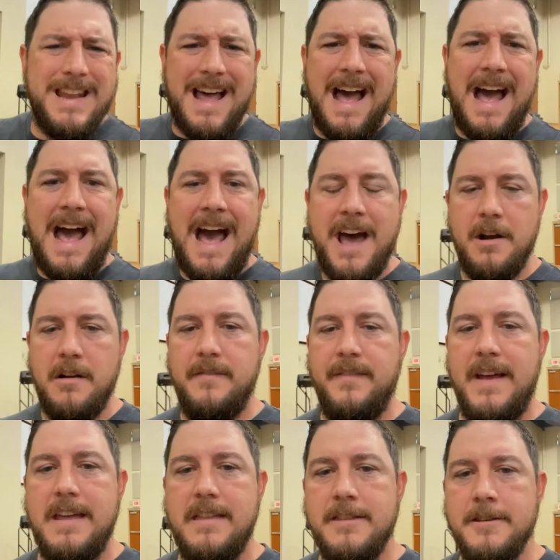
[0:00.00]
to hide our
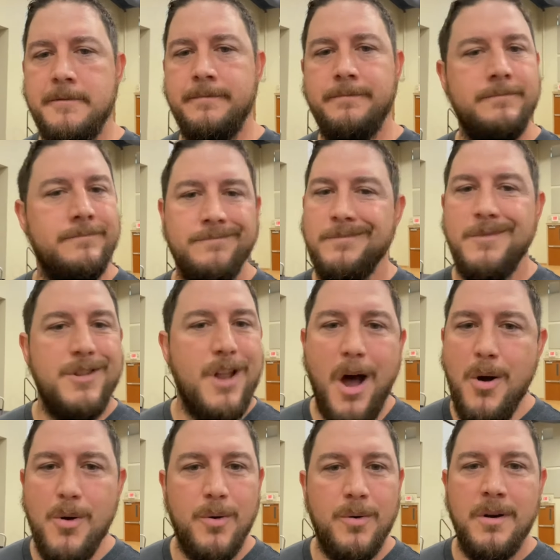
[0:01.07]
faith?
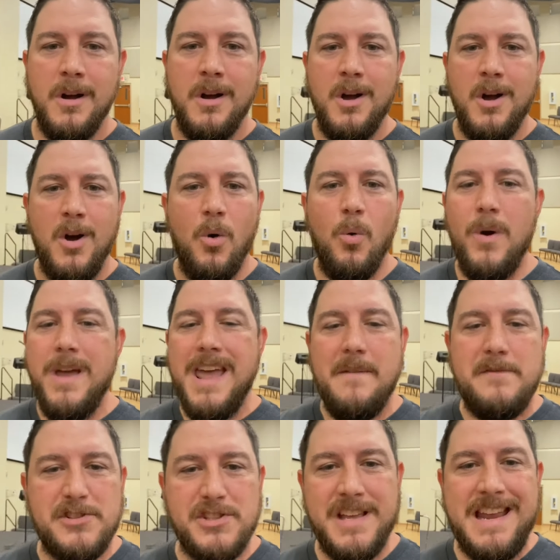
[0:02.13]
No. We
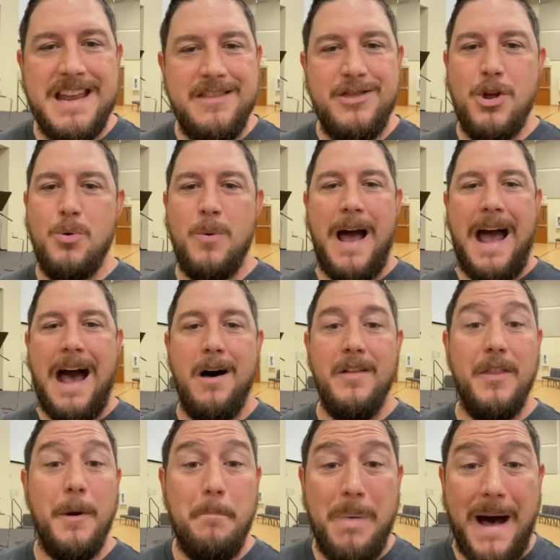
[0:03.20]
have seen
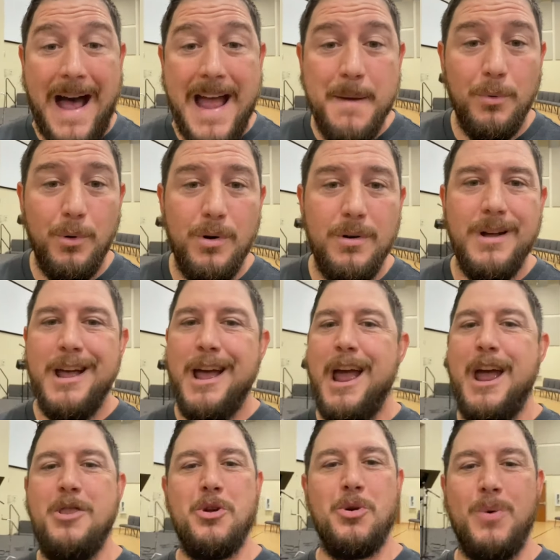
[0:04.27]
throughout the Bible
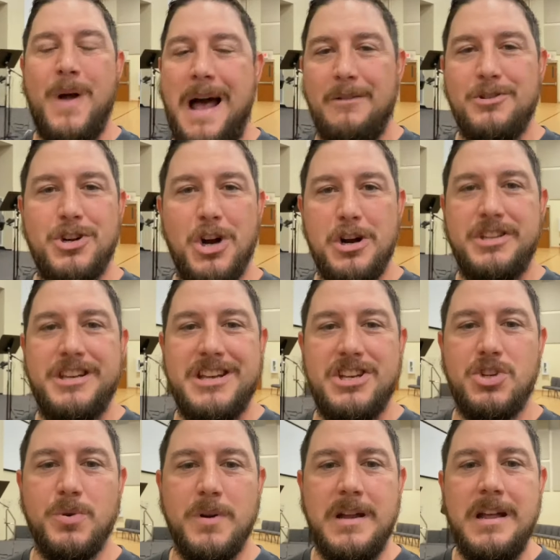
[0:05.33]
and throughout church
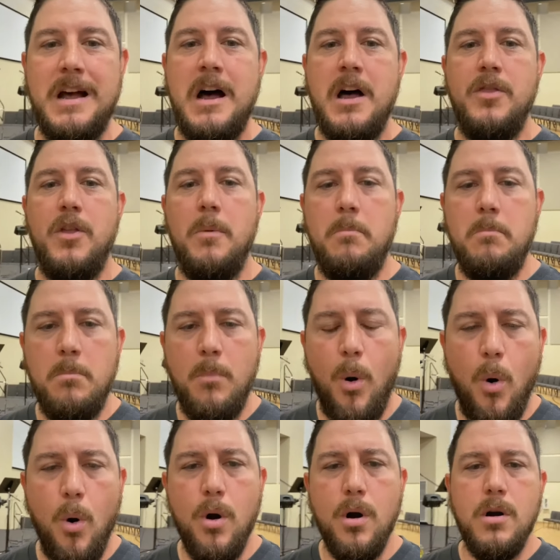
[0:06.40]
history, the
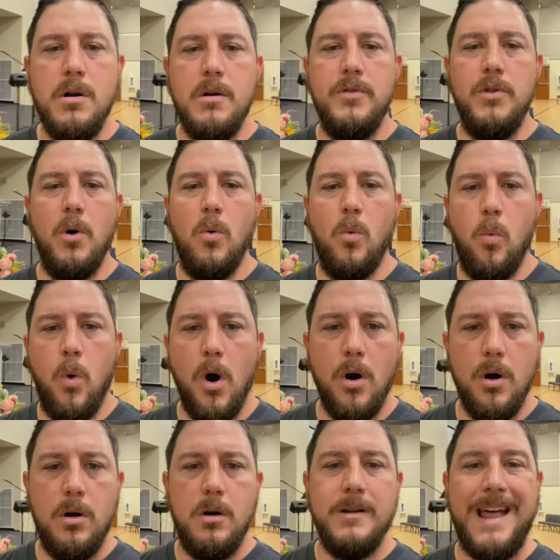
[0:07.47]
more the
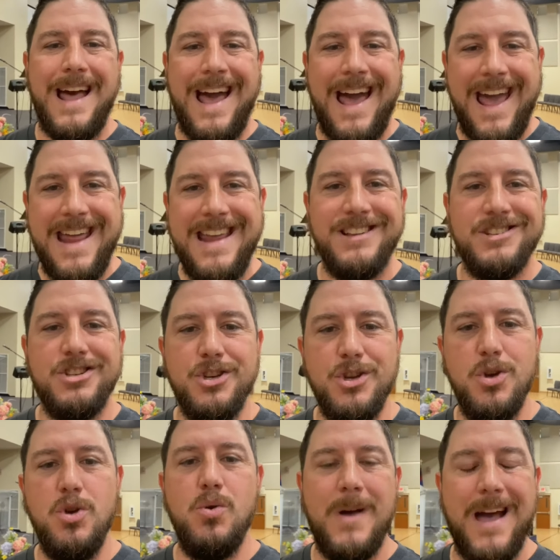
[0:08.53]
world hates
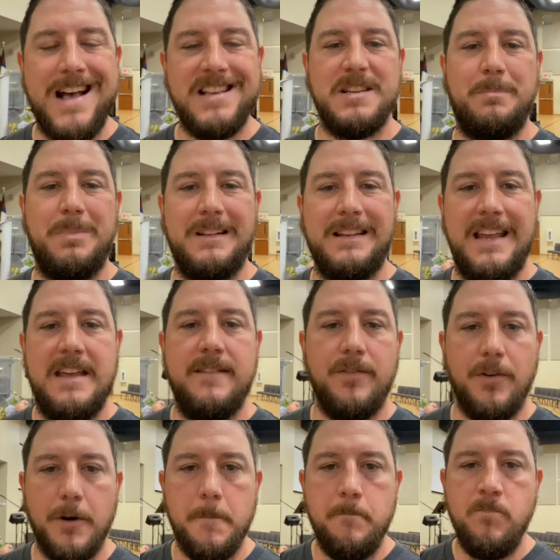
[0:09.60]
you as a
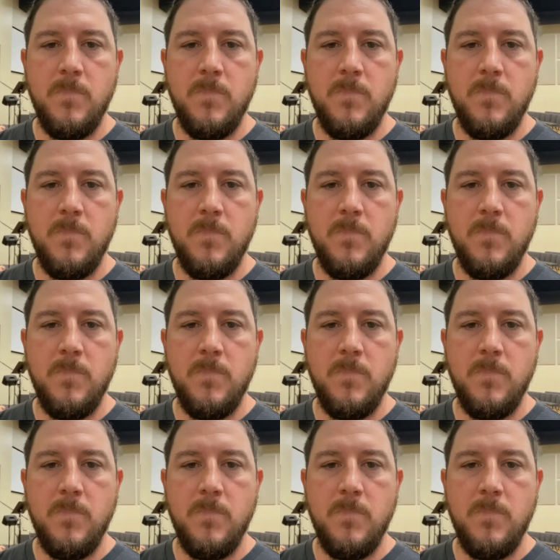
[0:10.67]
believer,